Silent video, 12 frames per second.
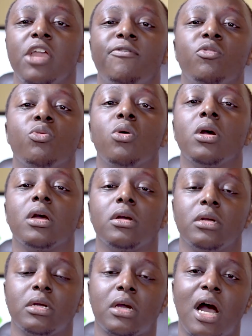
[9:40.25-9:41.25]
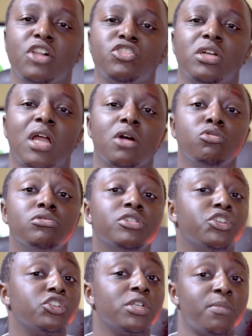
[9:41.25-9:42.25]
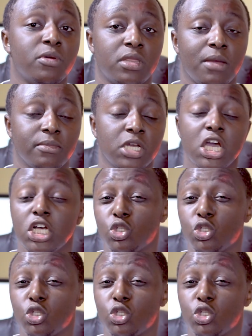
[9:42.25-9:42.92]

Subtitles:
if you cultured a good relationship with them.